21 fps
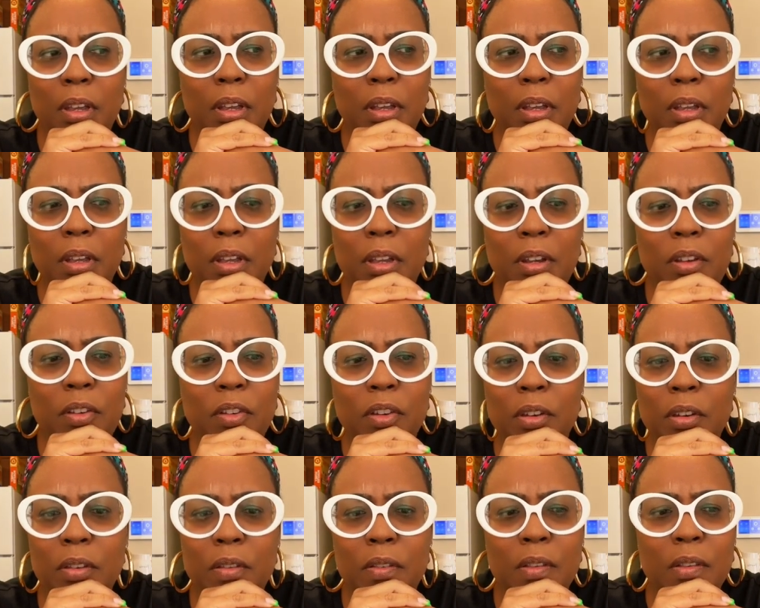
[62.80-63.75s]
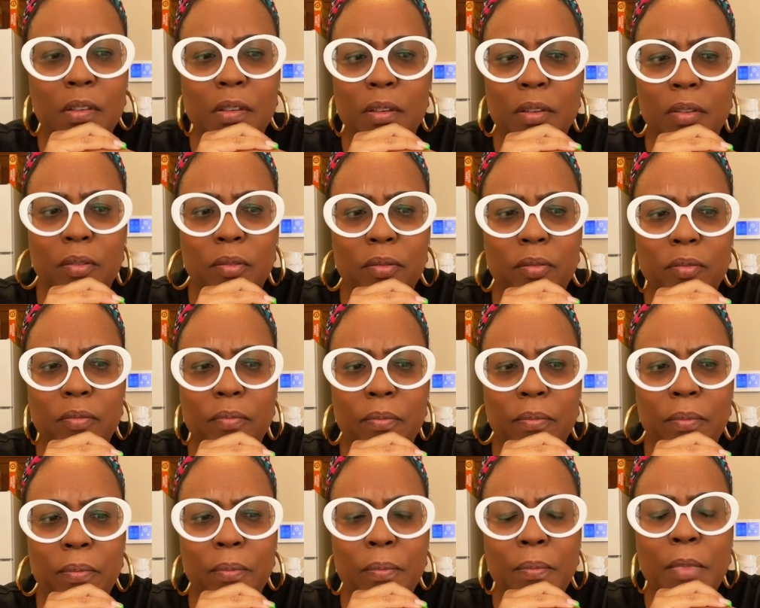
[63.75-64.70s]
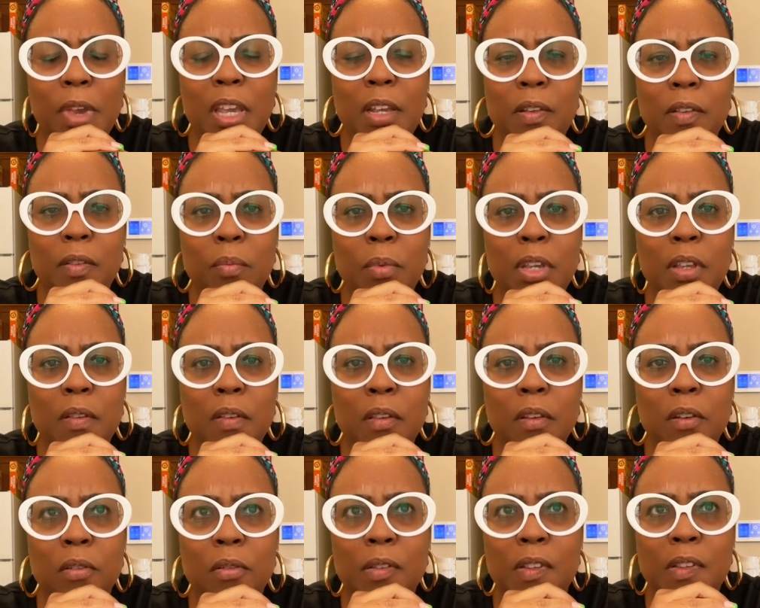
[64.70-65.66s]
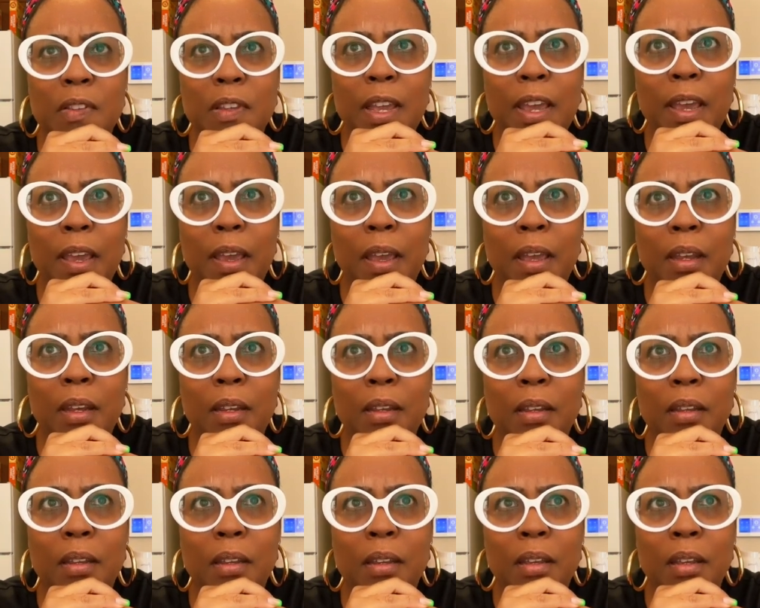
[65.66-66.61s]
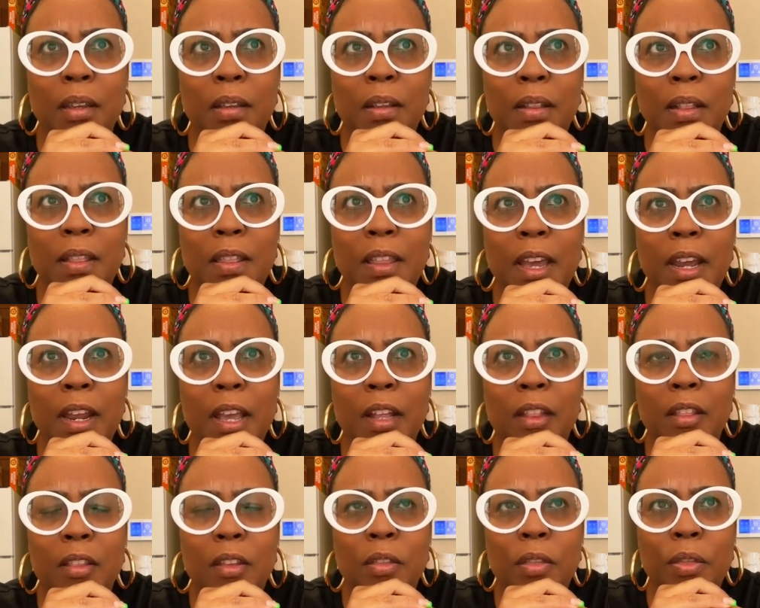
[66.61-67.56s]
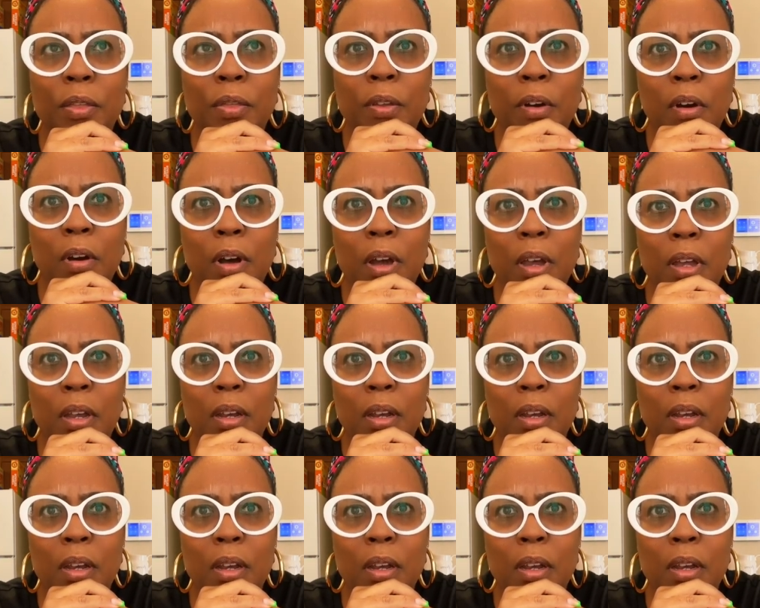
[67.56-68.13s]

It just makes me so sad that at the thought